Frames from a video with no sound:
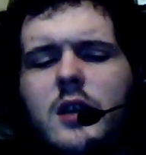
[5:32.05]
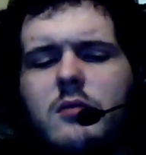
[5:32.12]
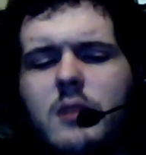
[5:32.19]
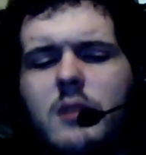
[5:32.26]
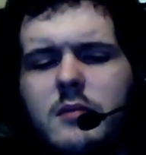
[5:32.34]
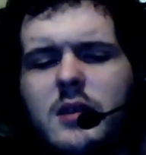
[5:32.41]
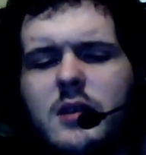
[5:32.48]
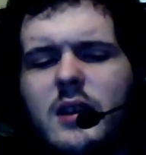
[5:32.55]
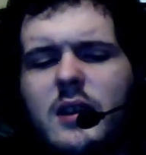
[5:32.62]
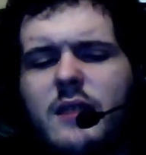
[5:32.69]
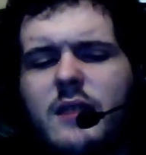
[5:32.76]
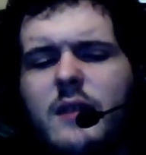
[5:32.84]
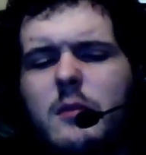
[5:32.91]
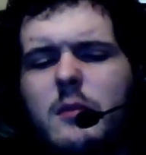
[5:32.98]
I'm going to
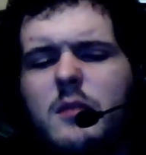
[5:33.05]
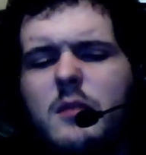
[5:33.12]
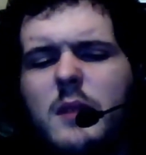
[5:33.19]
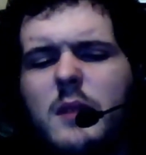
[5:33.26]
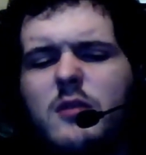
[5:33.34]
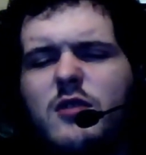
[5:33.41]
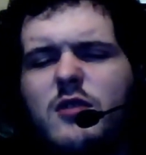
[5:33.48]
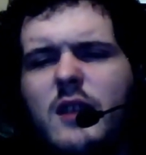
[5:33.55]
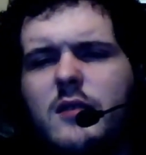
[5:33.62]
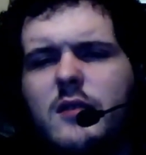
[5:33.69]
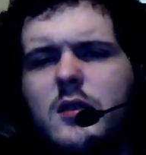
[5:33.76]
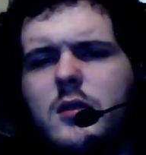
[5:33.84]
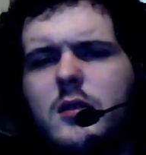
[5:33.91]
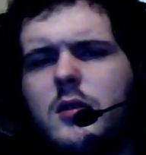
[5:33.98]
give that one about
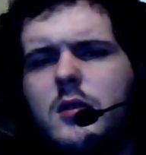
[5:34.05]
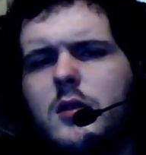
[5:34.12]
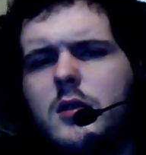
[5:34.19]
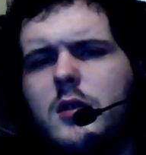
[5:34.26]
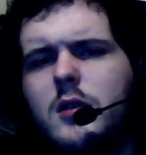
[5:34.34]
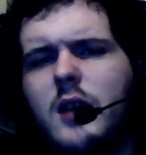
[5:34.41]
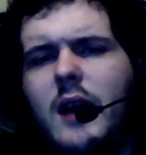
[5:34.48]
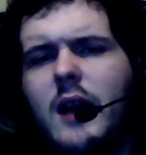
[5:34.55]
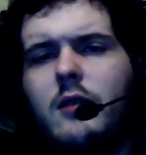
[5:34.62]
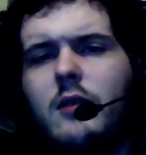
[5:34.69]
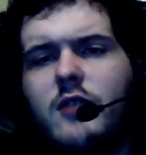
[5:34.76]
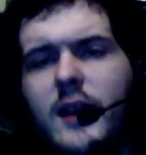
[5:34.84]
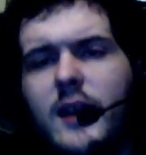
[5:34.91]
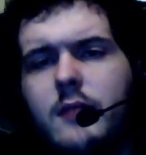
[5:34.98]
7 out of
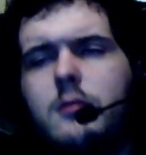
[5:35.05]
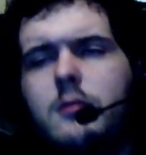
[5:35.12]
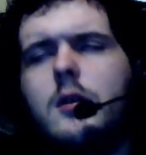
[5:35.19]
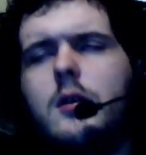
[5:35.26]
10.